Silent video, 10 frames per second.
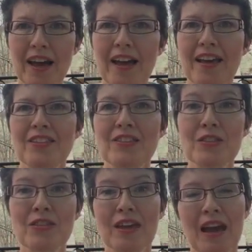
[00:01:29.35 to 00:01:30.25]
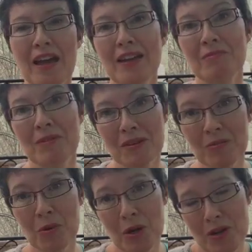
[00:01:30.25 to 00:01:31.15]
I think the thing I
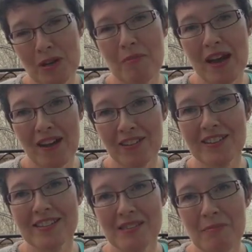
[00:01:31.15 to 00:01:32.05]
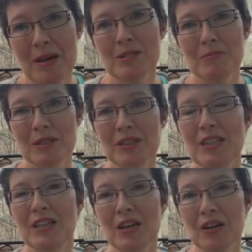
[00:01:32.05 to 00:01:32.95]
worry about is the
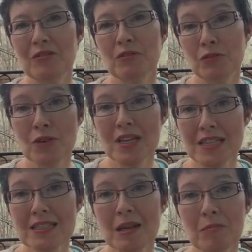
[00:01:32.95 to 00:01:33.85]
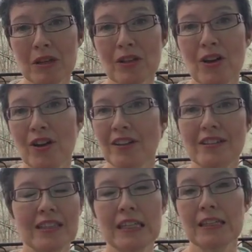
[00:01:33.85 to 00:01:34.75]
possibility of a freeze coming along
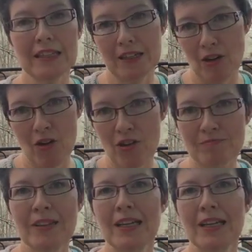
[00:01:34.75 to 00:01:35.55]
and killing it all.